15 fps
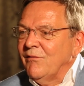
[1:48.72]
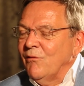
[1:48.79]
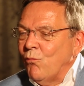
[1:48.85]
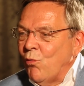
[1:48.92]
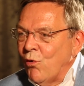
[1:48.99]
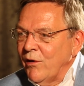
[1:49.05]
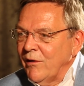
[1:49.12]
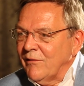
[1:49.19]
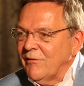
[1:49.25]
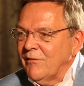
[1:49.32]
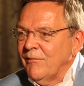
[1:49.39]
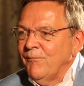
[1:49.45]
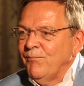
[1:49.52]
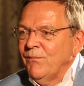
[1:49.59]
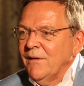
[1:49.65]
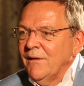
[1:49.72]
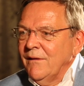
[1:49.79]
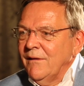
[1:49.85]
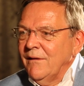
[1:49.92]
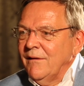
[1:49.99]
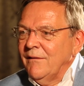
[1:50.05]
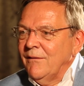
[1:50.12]
award
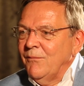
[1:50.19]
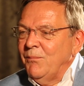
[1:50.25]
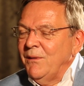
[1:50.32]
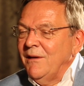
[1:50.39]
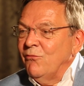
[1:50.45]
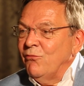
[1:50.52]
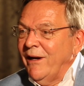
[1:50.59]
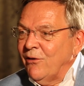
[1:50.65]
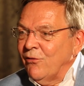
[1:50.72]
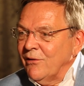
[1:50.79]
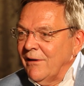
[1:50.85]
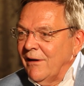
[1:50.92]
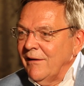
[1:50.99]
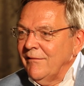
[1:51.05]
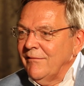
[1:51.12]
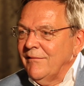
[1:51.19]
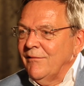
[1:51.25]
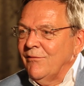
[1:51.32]
and being recognized.